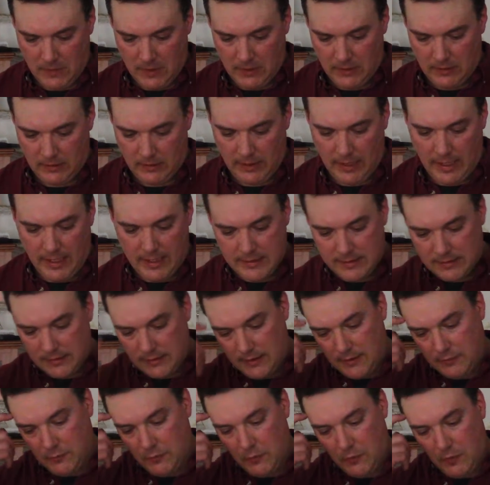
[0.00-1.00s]

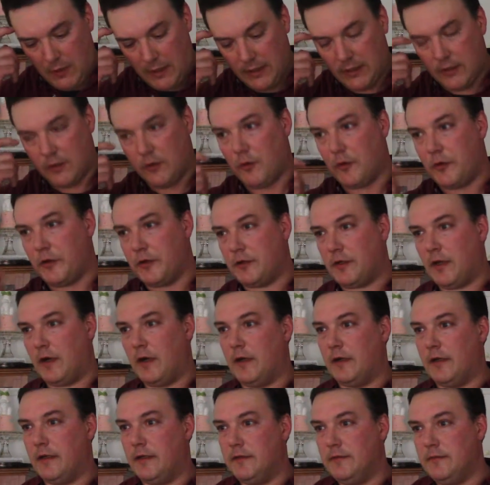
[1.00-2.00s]
Lastly, we want to know your
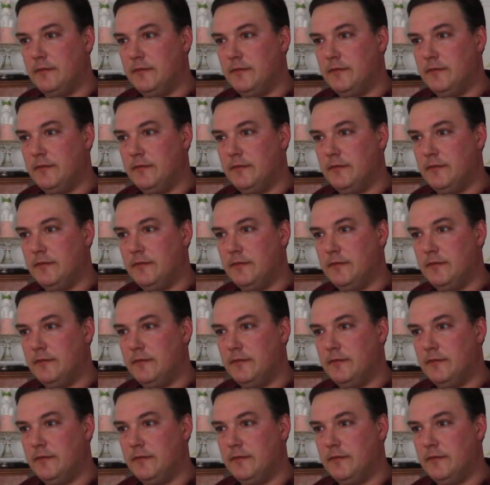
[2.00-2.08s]
target.